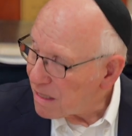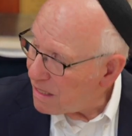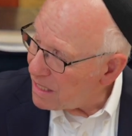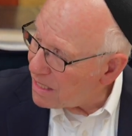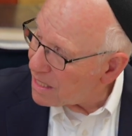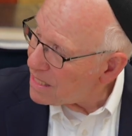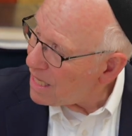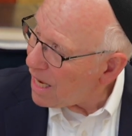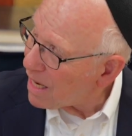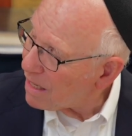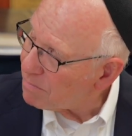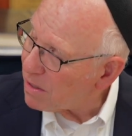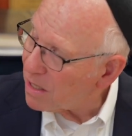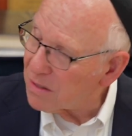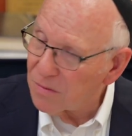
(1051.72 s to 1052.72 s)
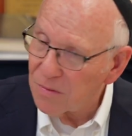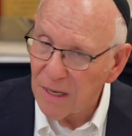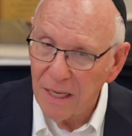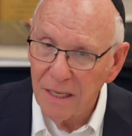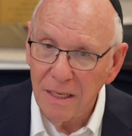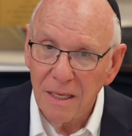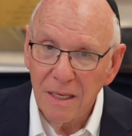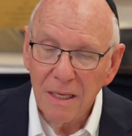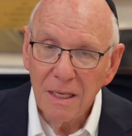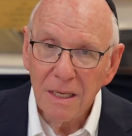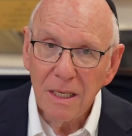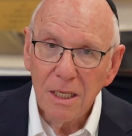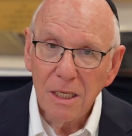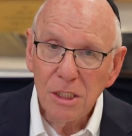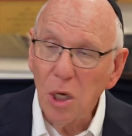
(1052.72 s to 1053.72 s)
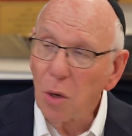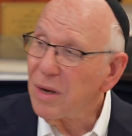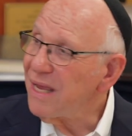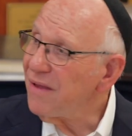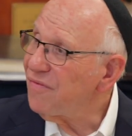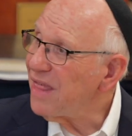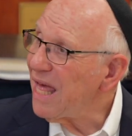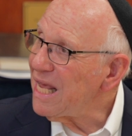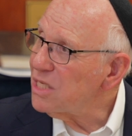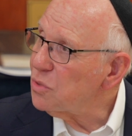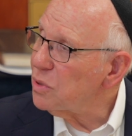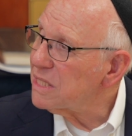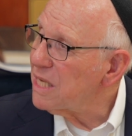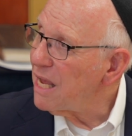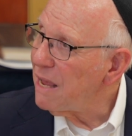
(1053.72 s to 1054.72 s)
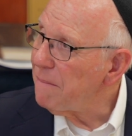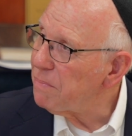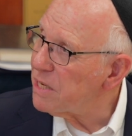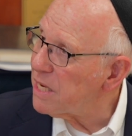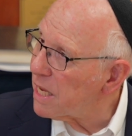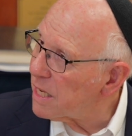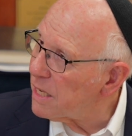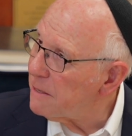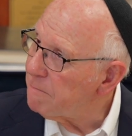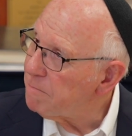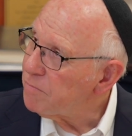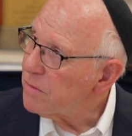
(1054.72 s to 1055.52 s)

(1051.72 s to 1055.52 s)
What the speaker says: Clearly not, by the way. So if that's what's happening,